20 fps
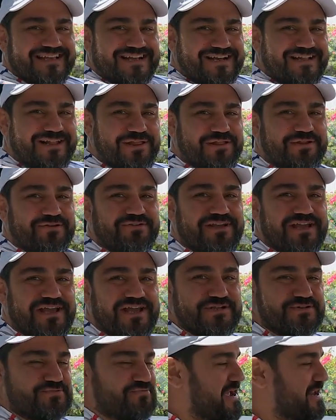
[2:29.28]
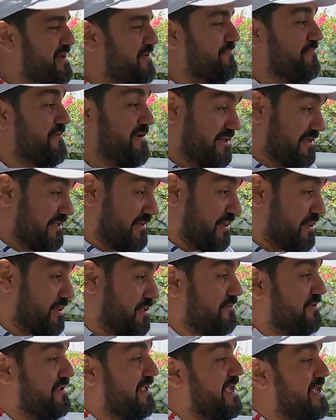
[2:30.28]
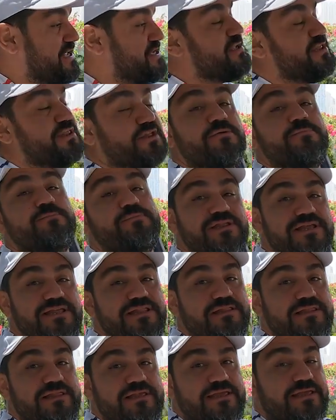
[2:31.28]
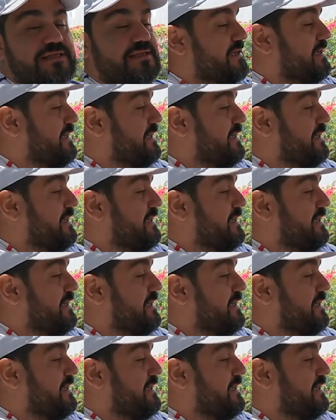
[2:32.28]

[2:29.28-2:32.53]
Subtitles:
cluster gauge right in front. Cluster gauge is completely,